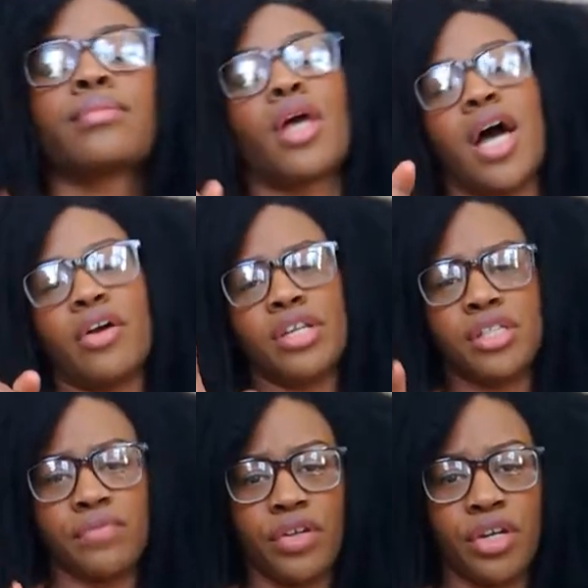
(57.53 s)
I already
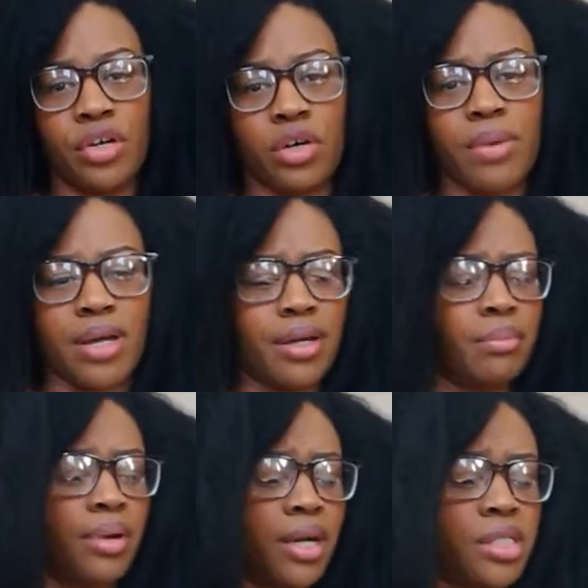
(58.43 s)
did a video about an
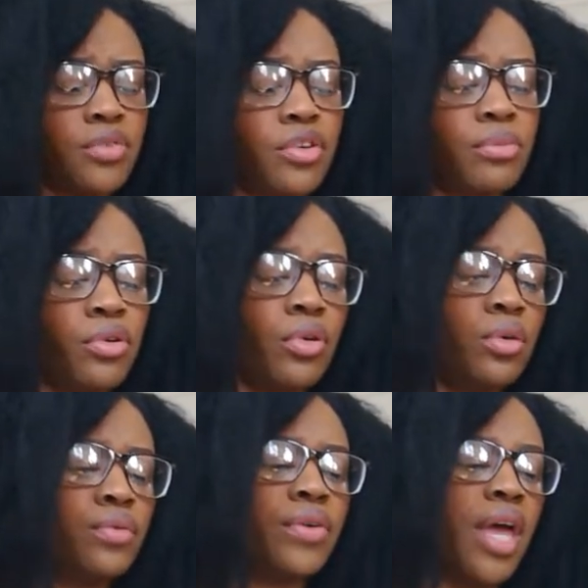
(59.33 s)
unboxing from Grove,